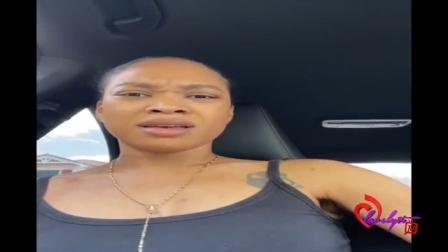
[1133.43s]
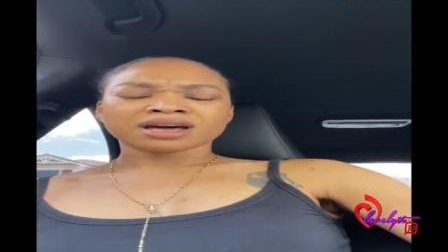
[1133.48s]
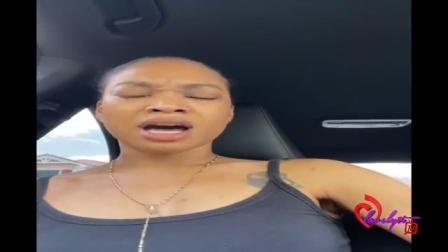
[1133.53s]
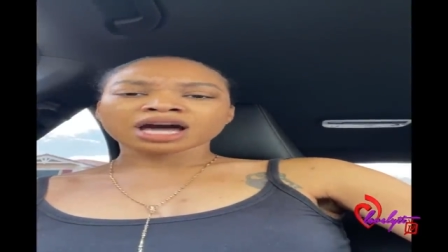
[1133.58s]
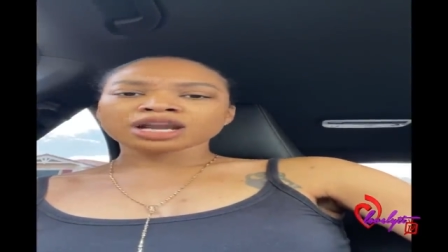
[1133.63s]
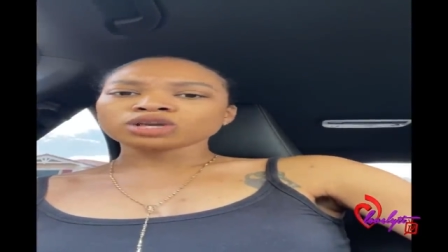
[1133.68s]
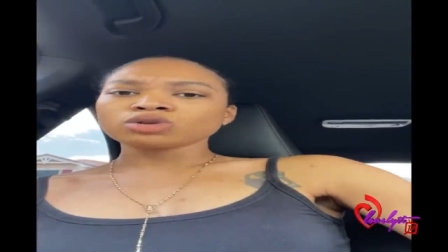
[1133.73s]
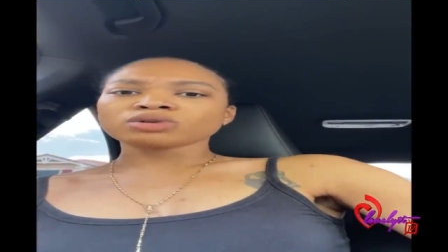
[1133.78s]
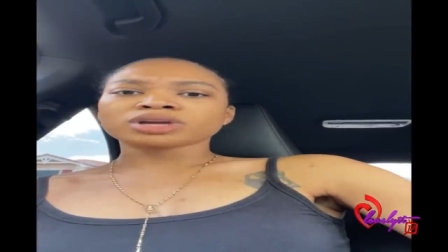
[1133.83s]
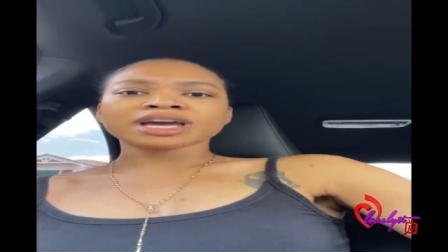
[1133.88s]

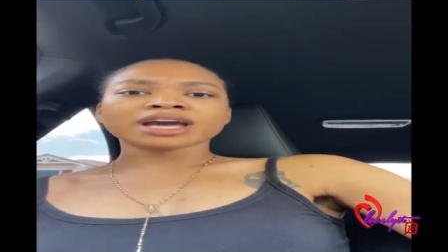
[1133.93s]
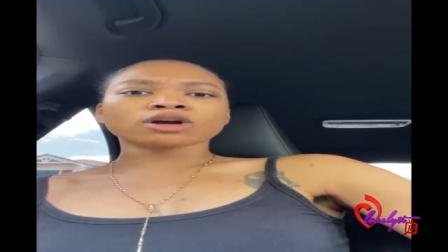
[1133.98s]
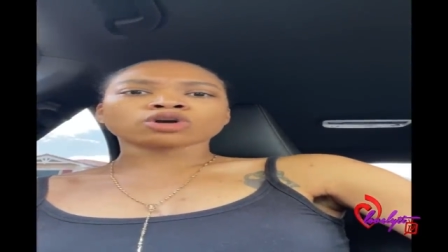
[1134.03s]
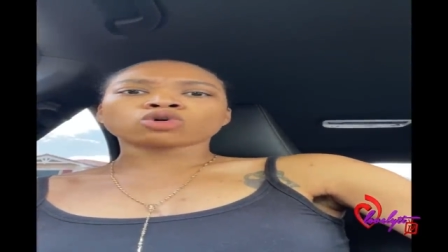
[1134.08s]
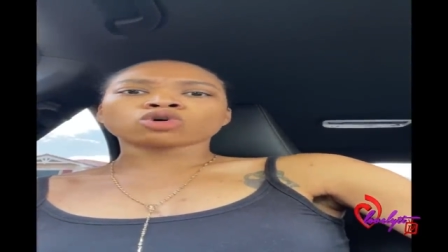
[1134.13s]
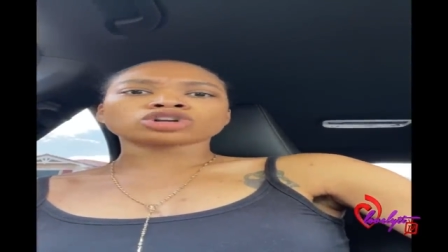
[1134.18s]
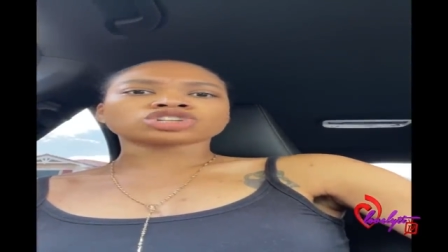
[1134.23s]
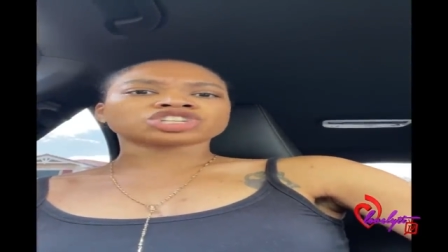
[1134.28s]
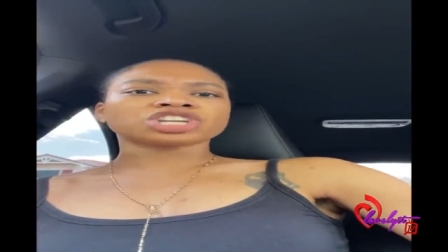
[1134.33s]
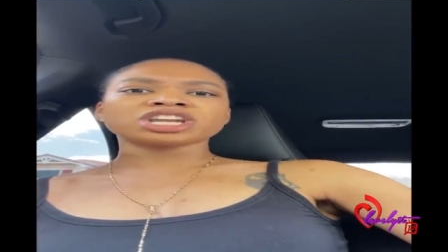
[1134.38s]
How do you get
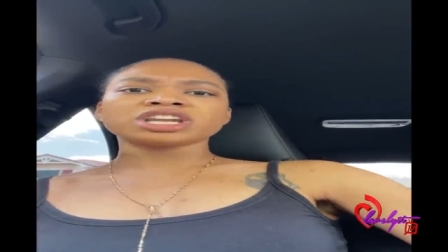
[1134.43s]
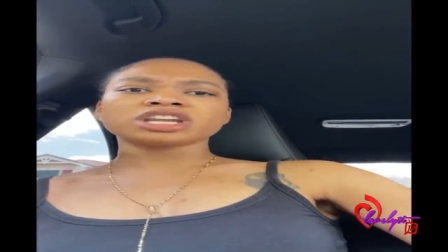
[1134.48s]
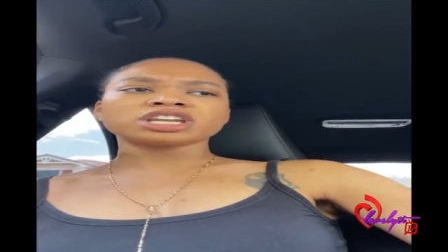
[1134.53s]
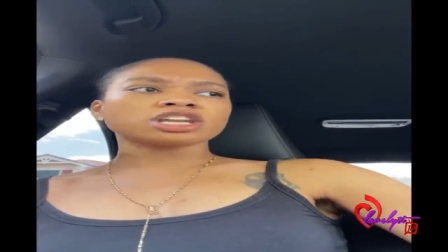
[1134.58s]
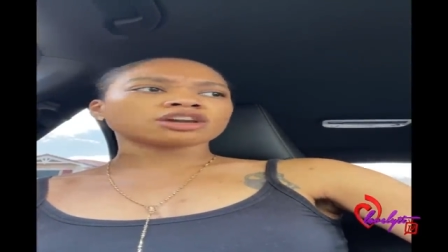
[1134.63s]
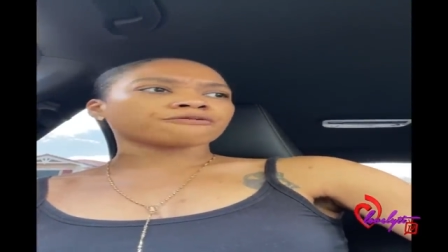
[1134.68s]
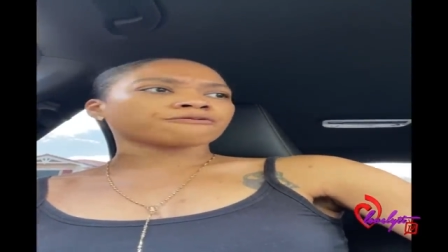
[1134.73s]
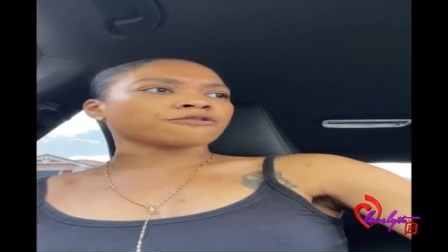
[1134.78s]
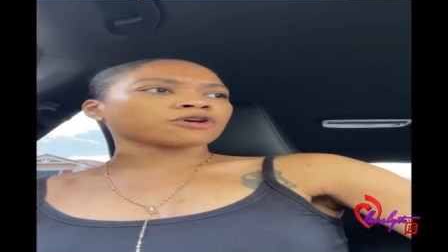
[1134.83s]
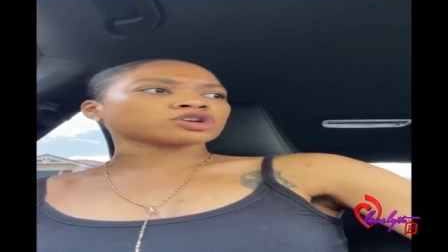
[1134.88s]
caught
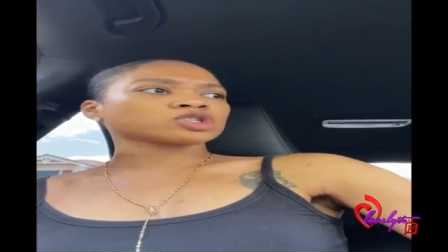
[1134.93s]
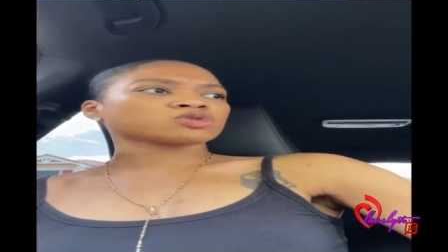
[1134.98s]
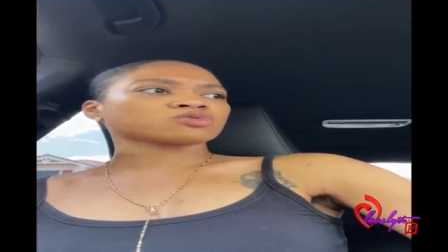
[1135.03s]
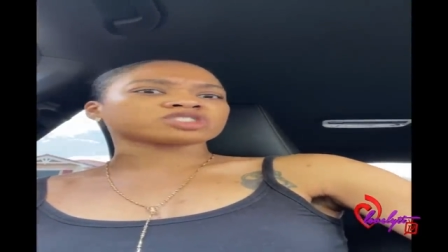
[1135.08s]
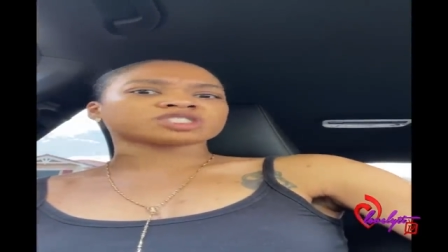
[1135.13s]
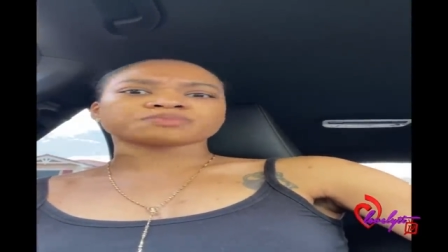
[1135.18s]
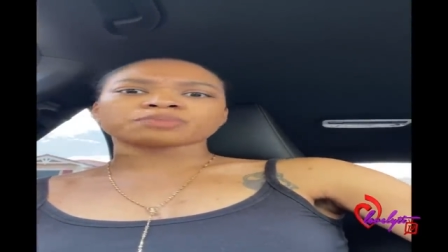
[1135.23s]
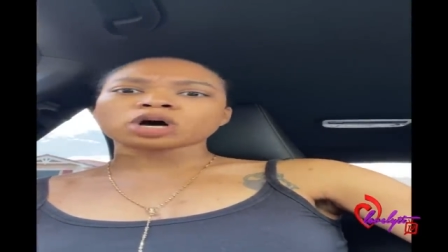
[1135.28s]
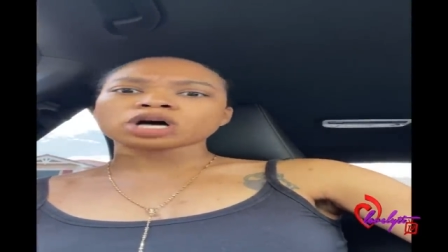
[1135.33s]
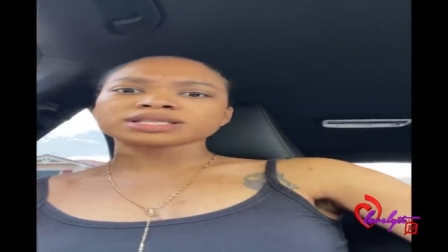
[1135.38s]
cheating? Your first
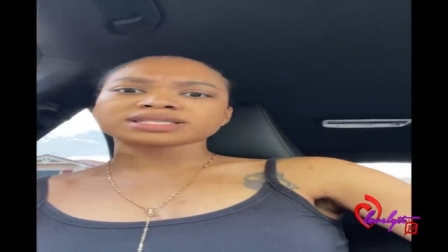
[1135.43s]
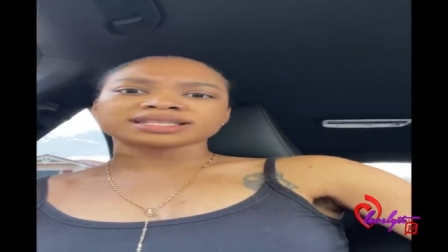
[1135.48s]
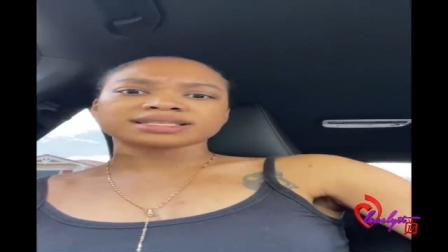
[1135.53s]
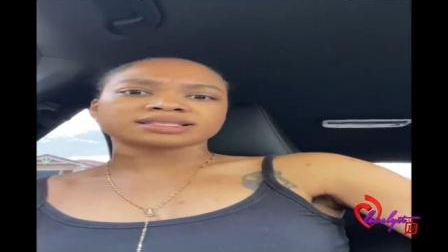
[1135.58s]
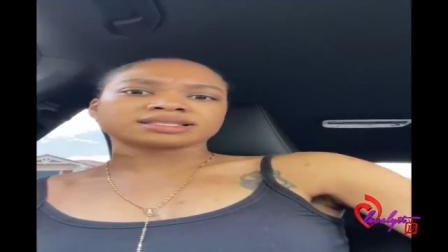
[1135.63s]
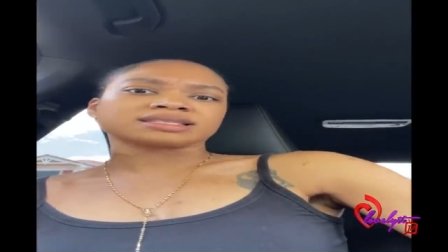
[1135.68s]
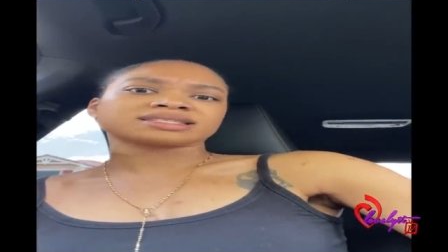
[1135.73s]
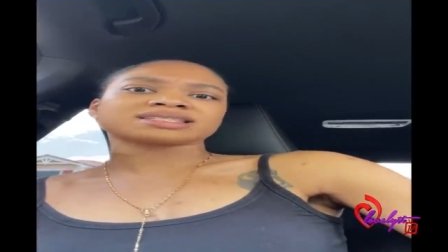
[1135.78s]
response is